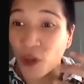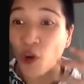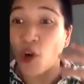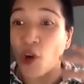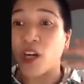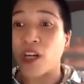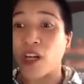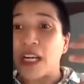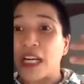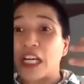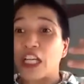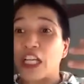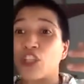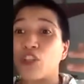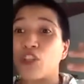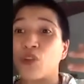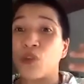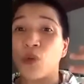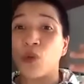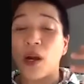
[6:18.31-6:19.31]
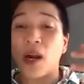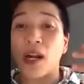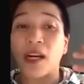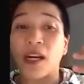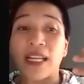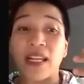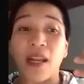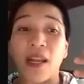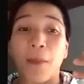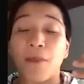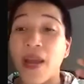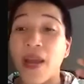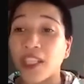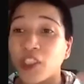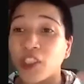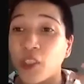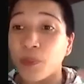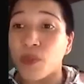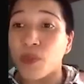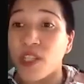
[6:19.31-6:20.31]
Or you are in a
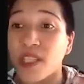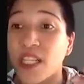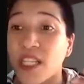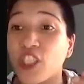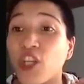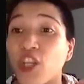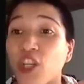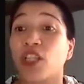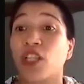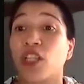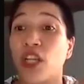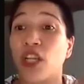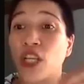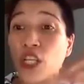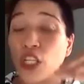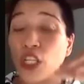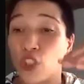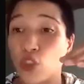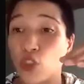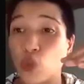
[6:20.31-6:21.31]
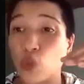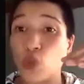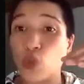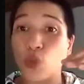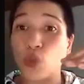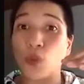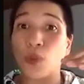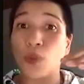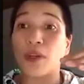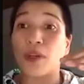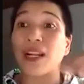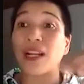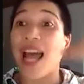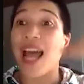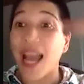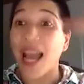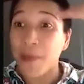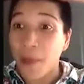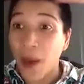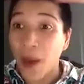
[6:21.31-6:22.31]
better position to
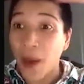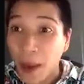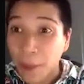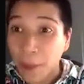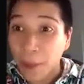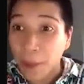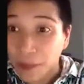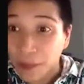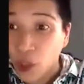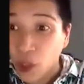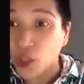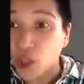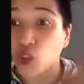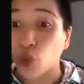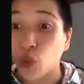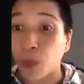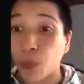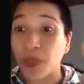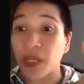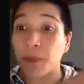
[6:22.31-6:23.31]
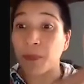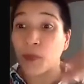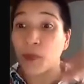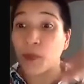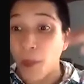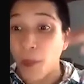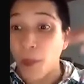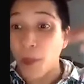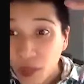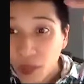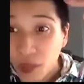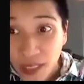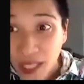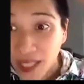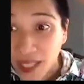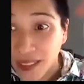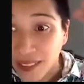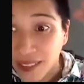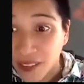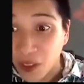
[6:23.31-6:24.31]
climb up, not to be
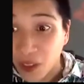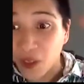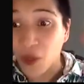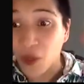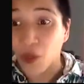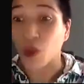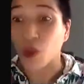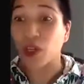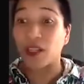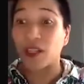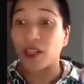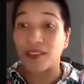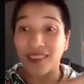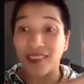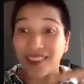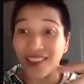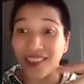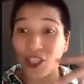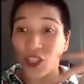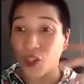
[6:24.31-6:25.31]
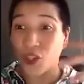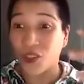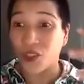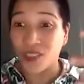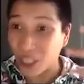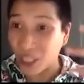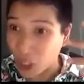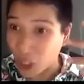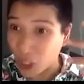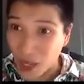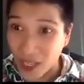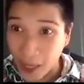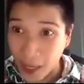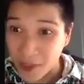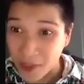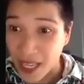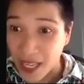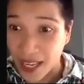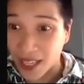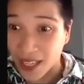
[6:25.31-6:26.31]
promoted, no? Or you know what I'm
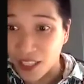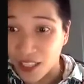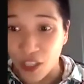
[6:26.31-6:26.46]
saying.